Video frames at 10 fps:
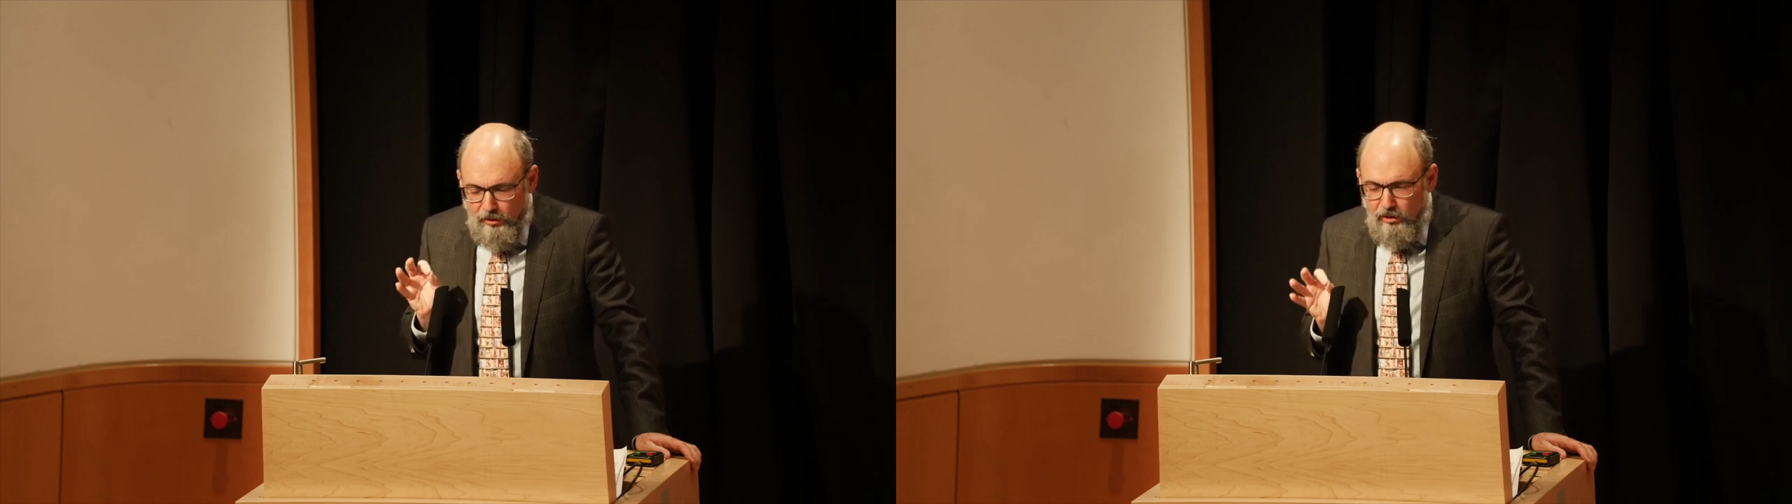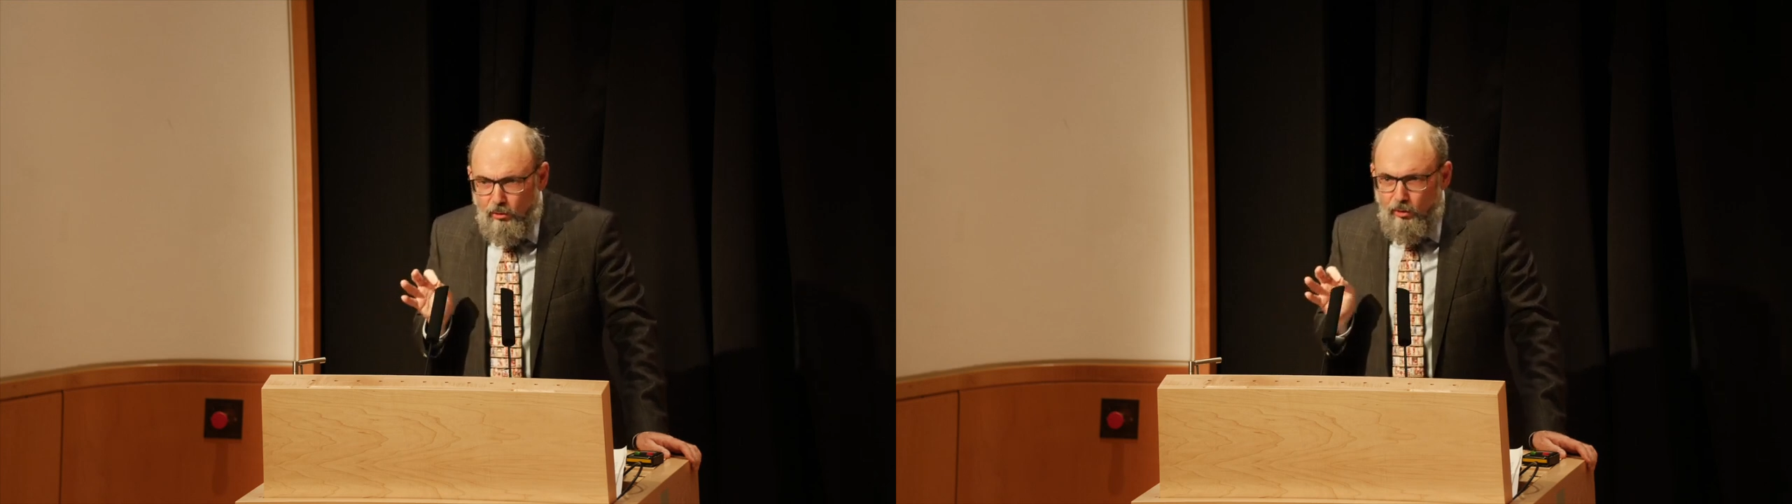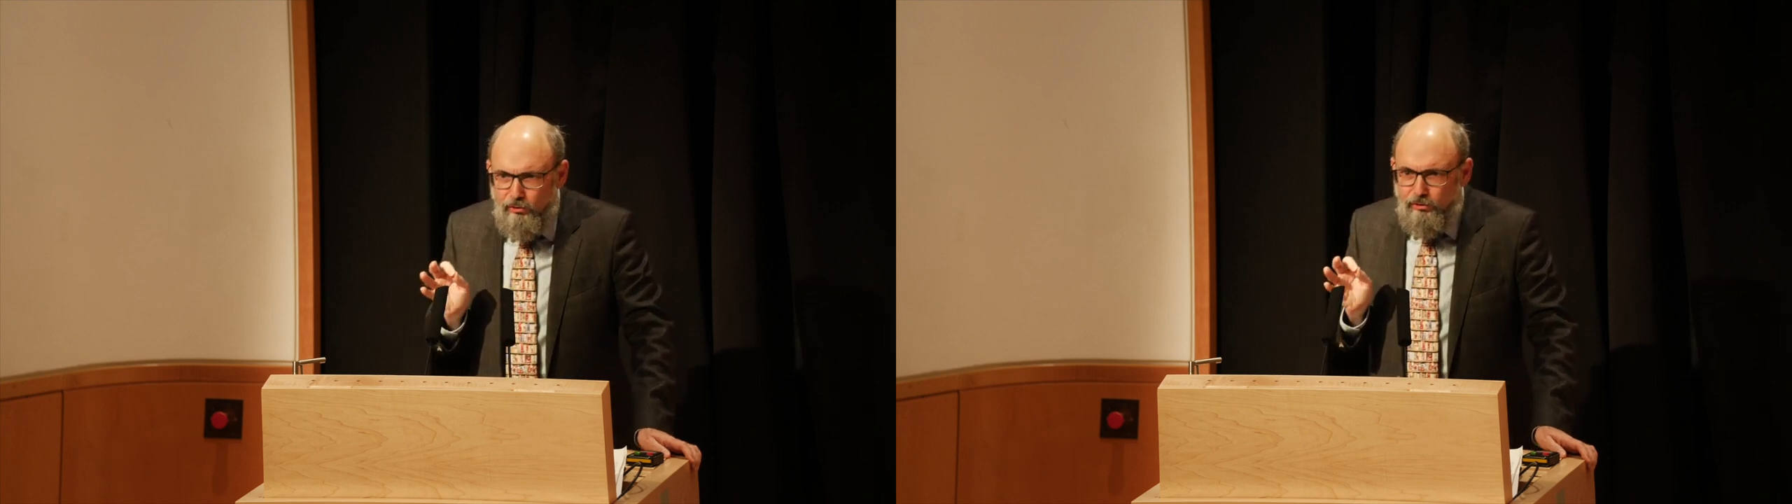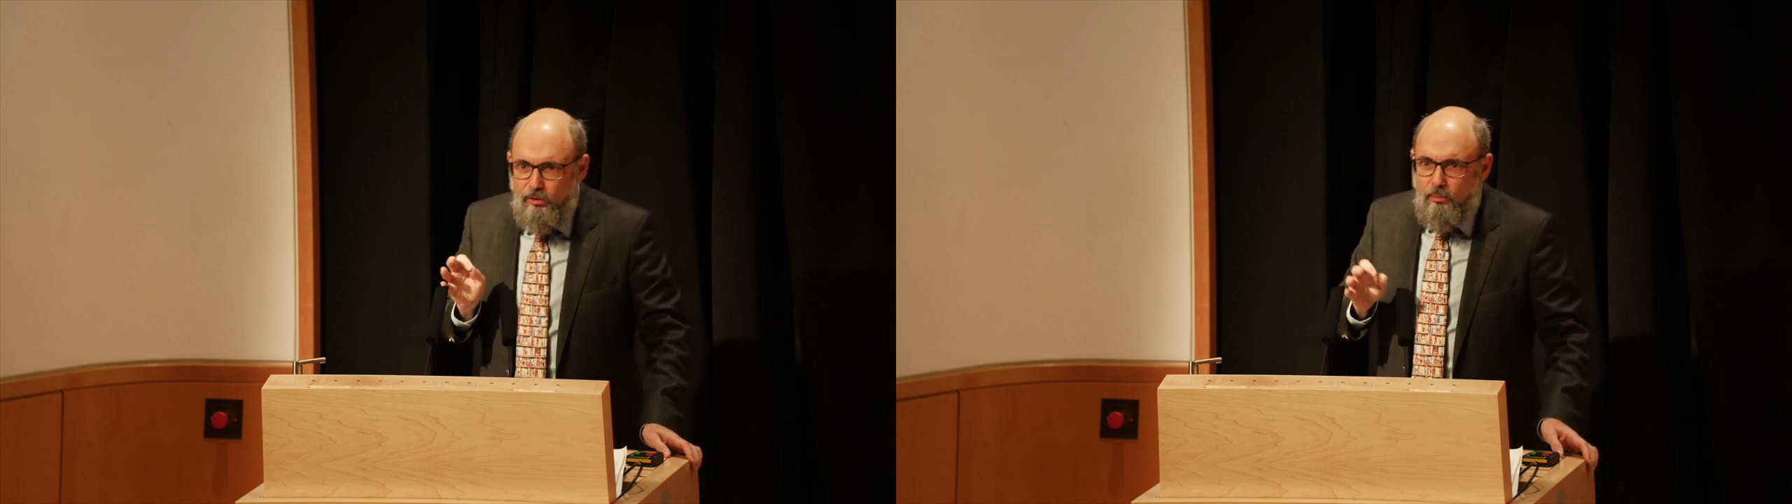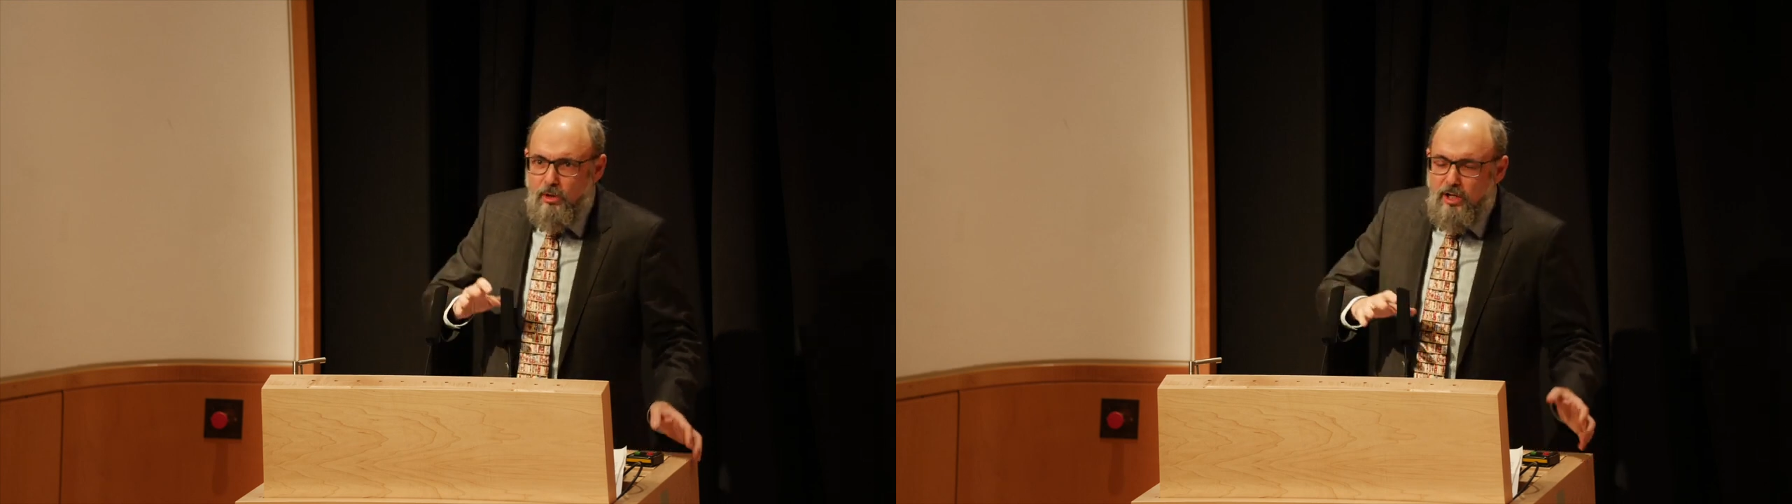but it
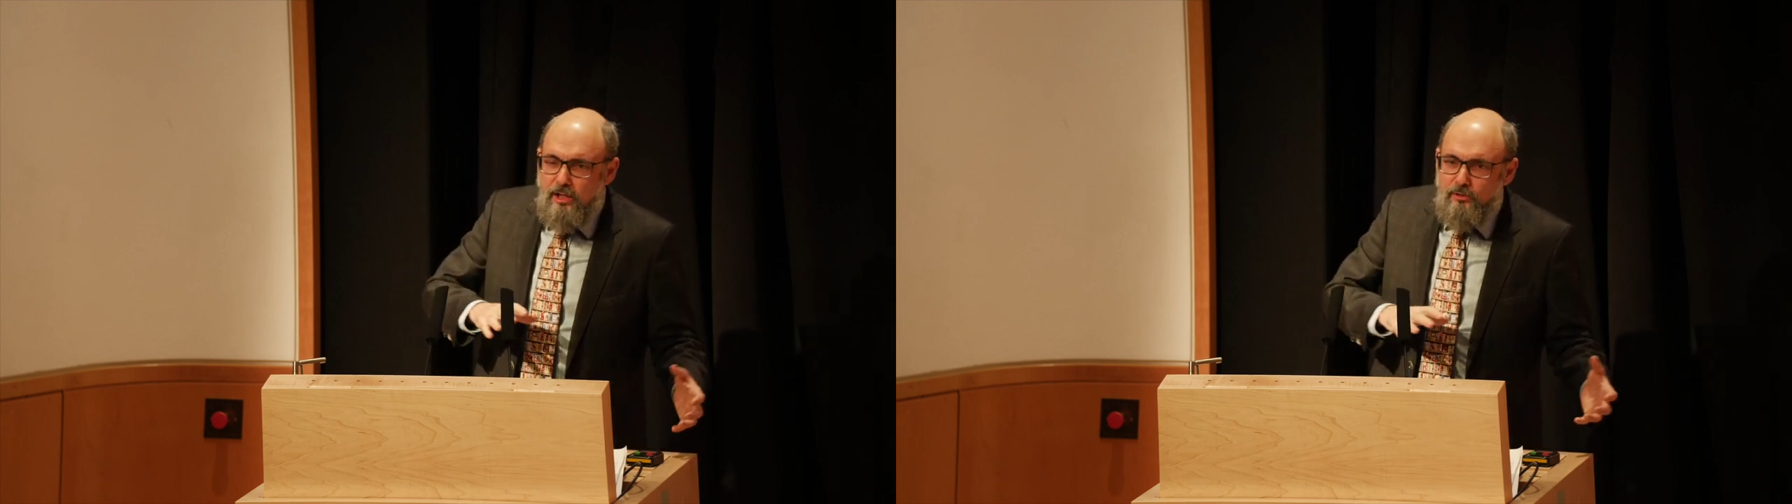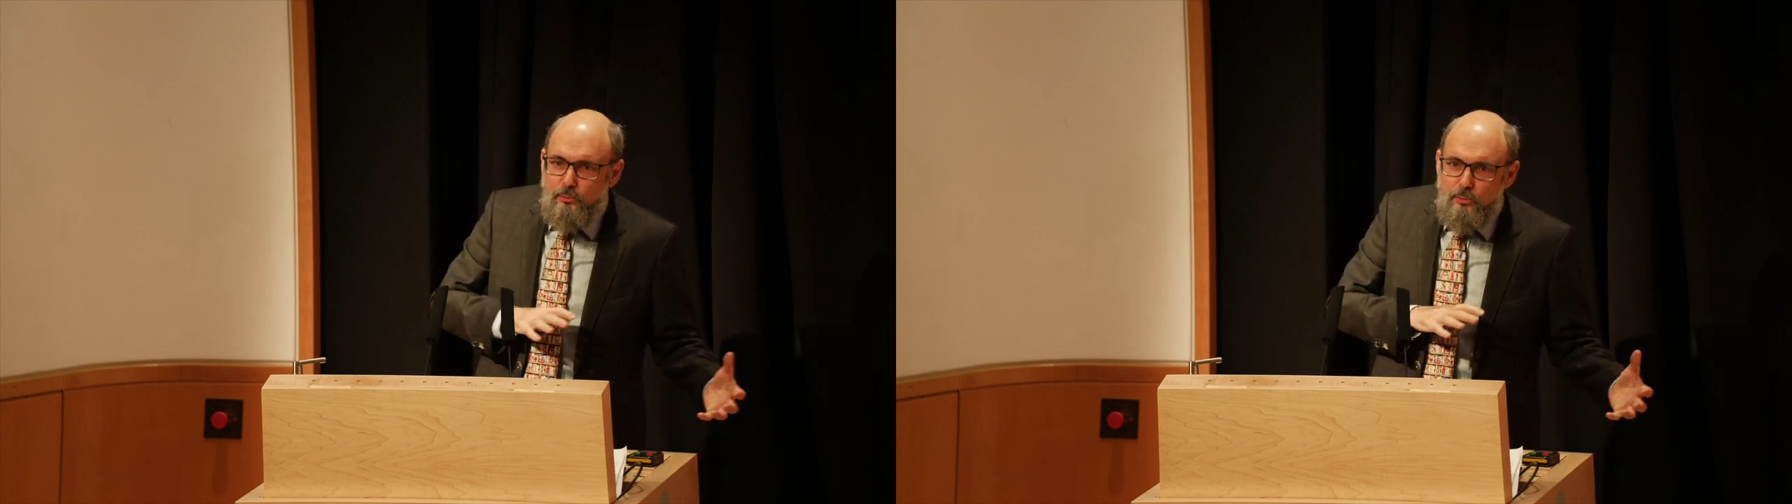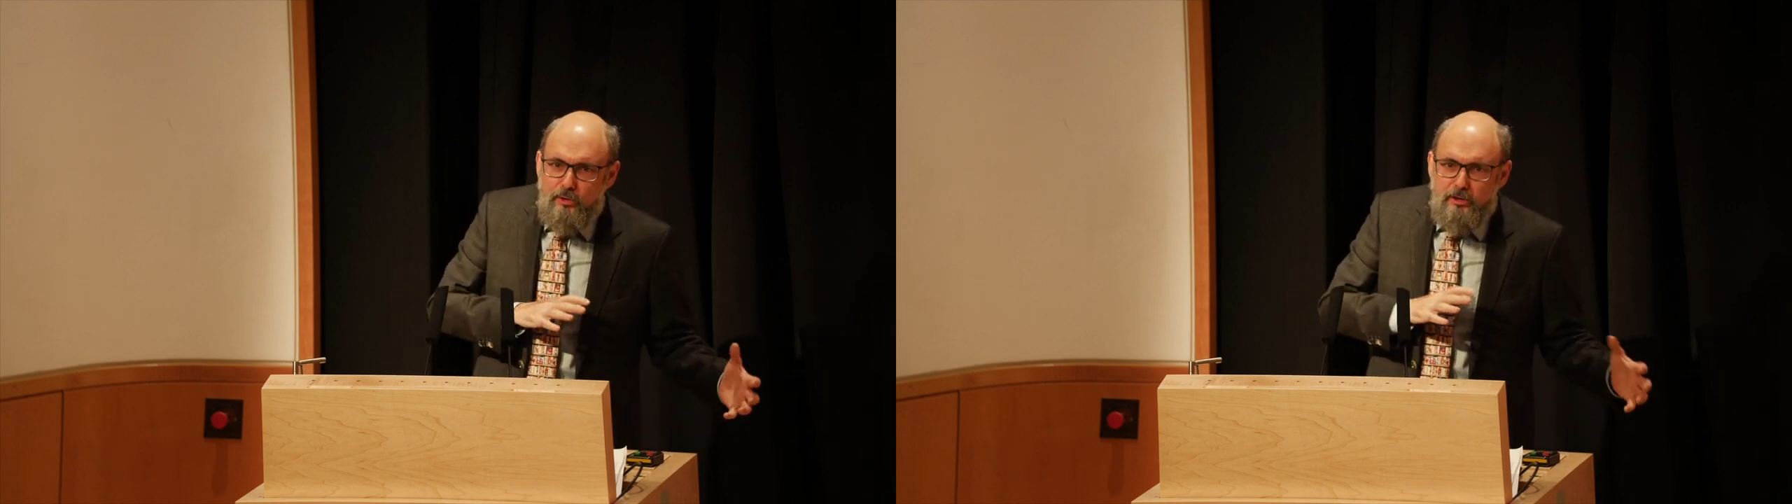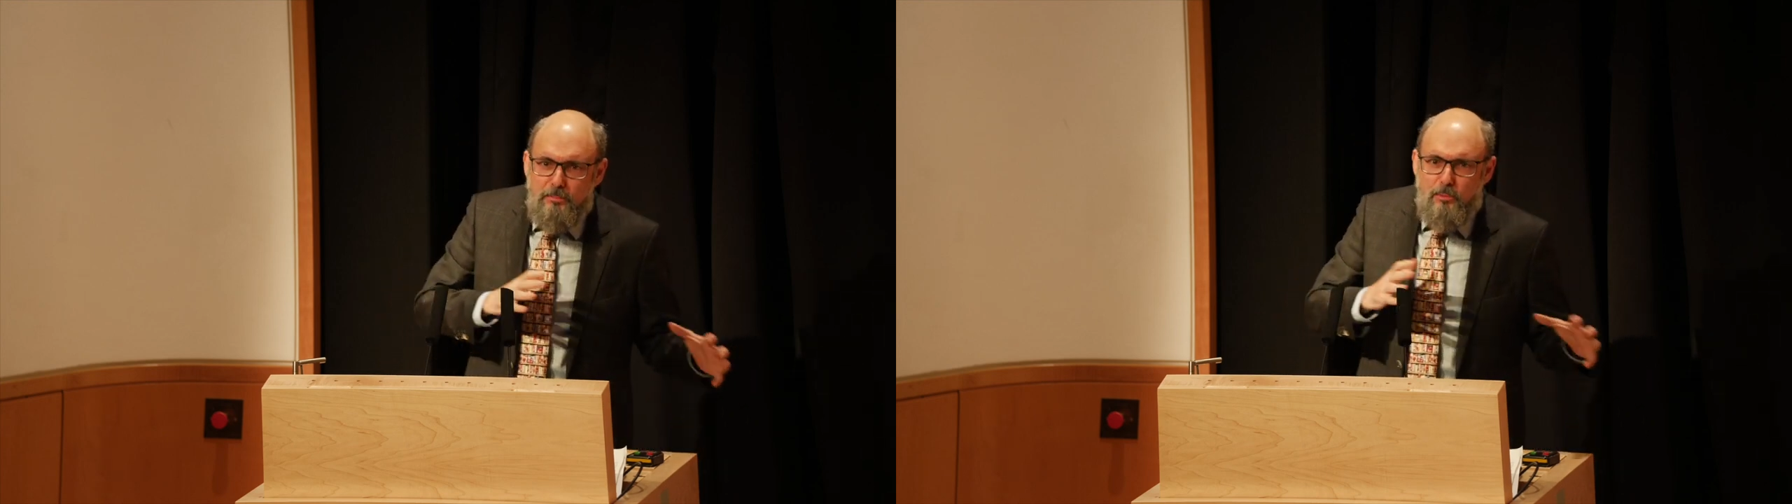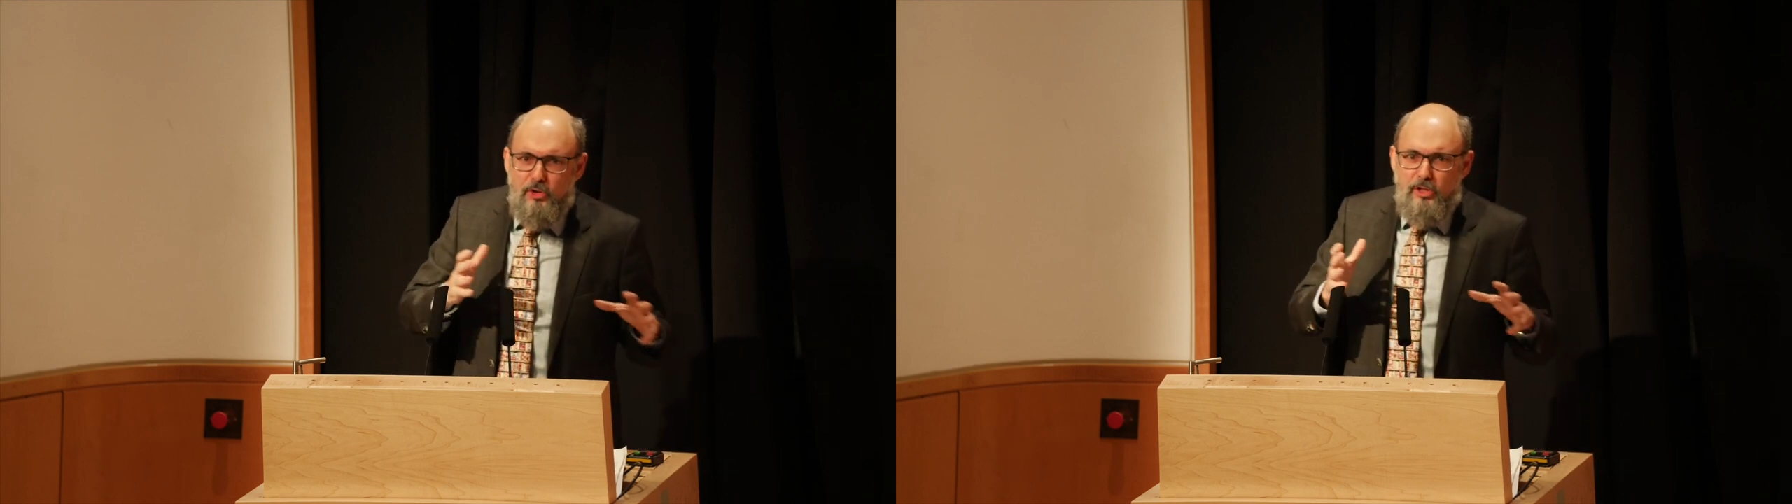also is
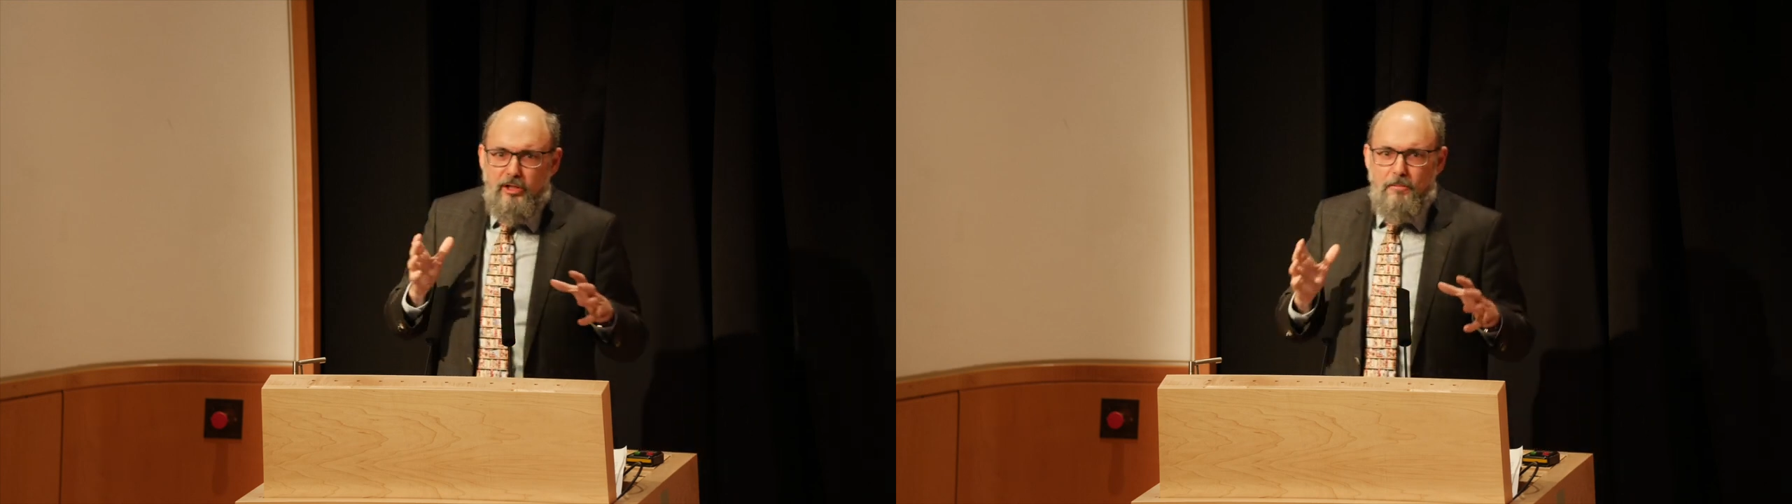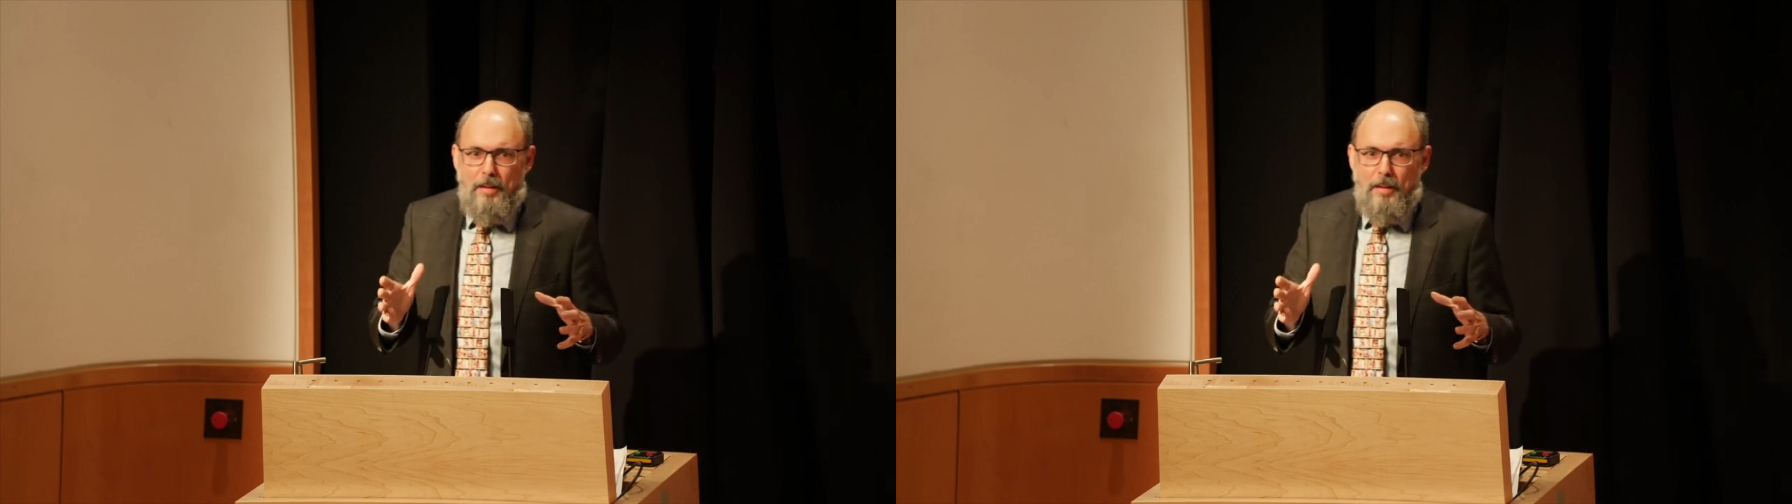really pushing